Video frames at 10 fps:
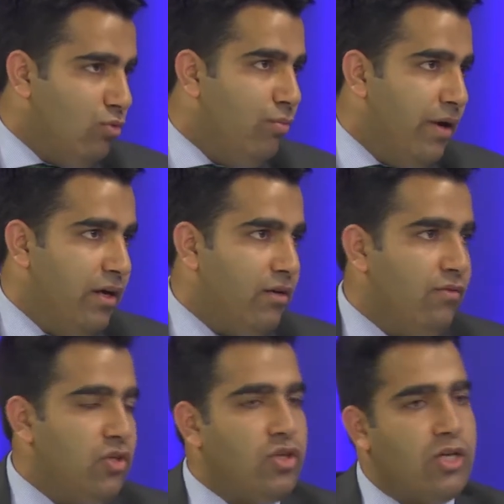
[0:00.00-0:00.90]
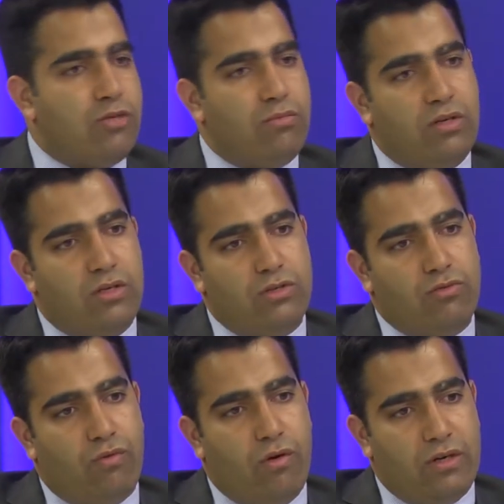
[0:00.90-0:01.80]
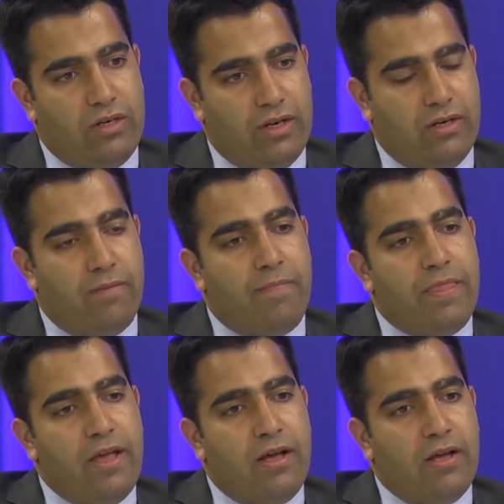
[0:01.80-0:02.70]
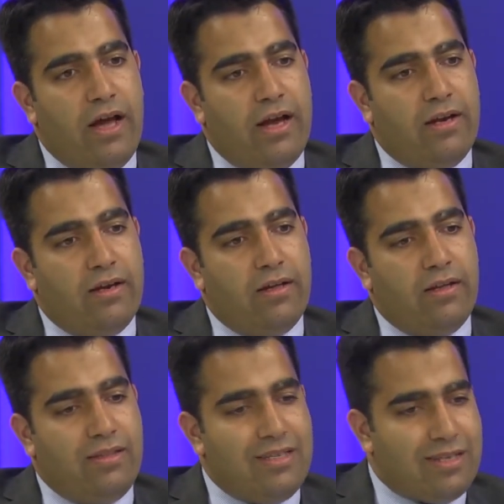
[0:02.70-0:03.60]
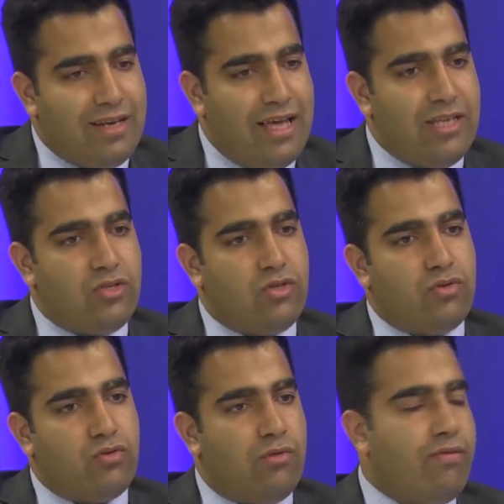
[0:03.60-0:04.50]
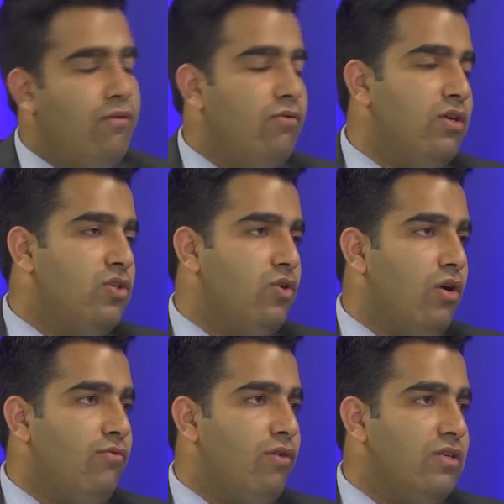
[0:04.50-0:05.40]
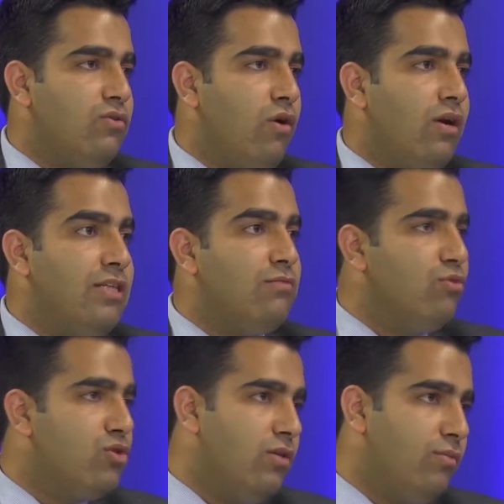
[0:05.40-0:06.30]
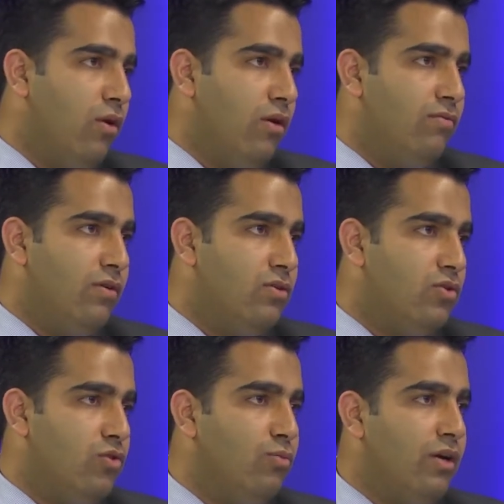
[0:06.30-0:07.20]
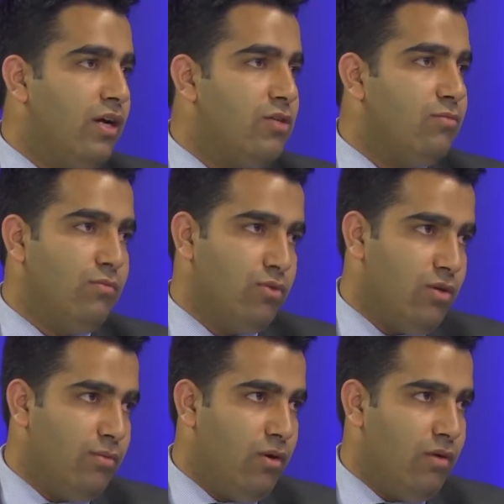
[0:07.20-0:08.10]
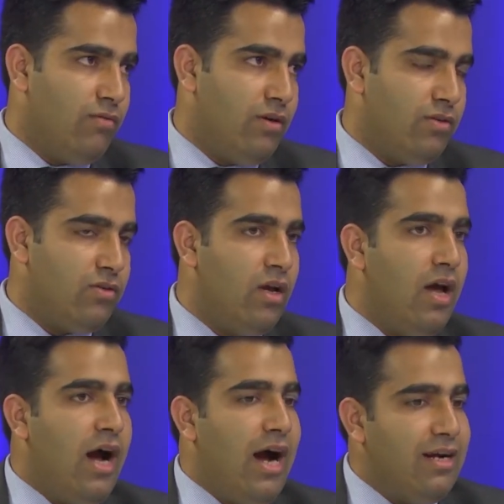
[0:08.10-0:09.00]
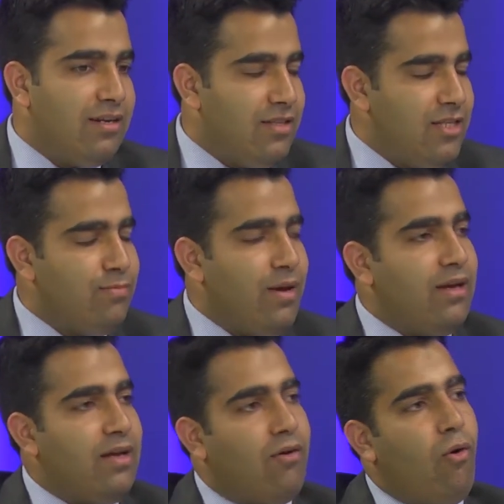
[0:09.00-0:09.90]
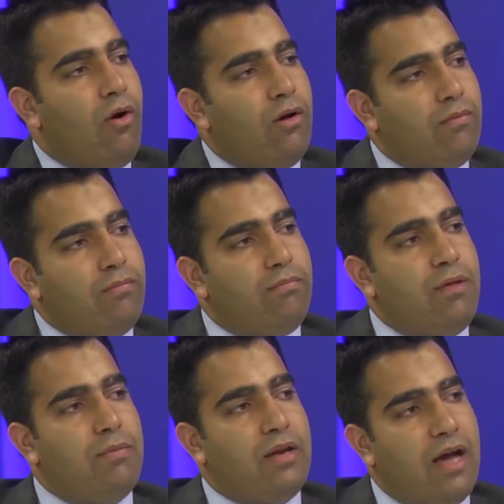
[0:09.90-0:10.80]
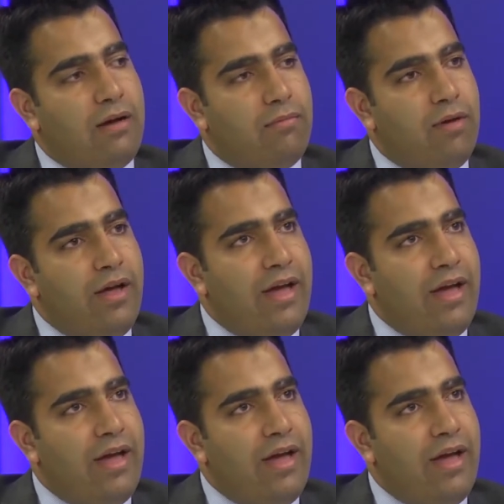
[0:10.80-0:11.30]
movement which Kashmiris wanted, and this lays to the foundation of what is called as Muslim Conference, Jammu and Kashmir Muslim Conference. Under this banner, all people come